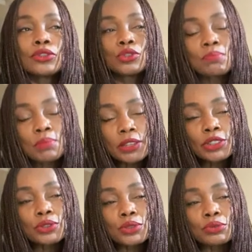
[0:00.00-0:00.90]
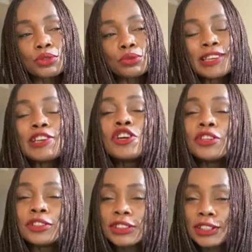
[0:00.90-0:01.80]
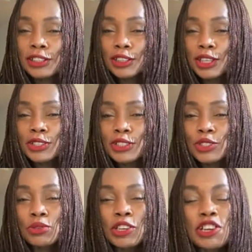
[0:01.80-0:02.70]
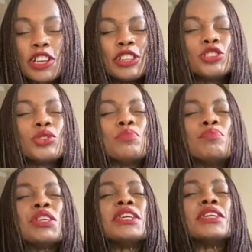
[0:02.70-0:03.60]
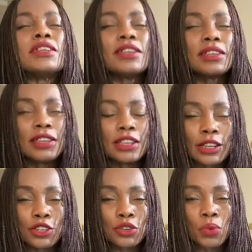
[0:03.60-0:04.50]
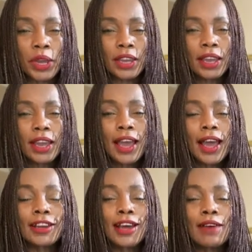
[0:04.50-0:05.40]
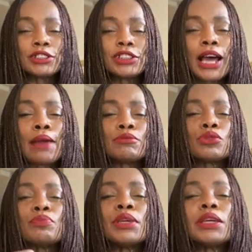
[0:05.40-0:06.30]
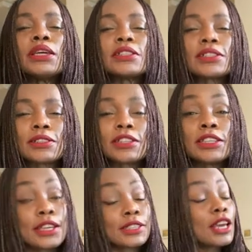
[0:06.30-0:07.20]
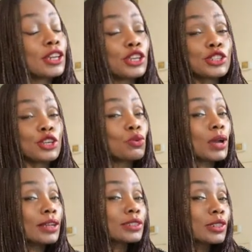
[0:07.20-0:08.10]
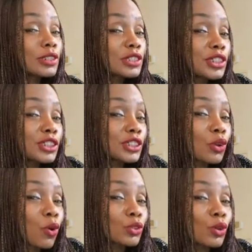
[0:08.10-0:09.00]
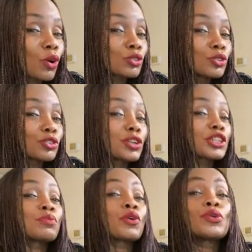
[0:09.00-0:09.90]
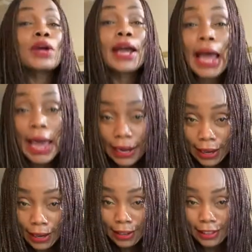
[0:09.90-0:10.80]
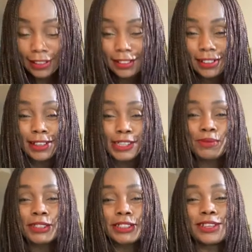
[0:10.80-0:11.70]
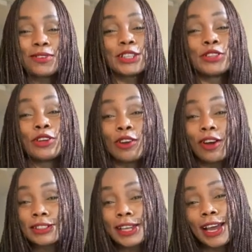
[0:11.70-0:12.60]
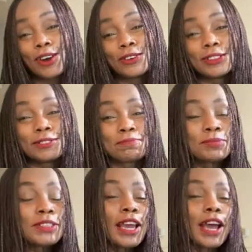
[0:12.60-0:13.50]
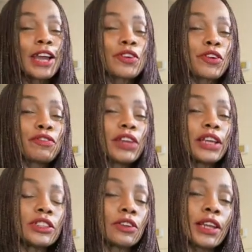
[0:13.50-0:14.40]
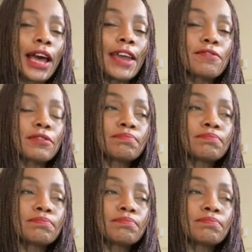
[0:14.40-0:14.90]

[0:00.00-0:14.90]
to learn certain things, to learn to be in a new way, and have the time to be it. Yes, they say you can't teach an old dog new tricks, but you can, especially when you're locked down and you're reflecting on life.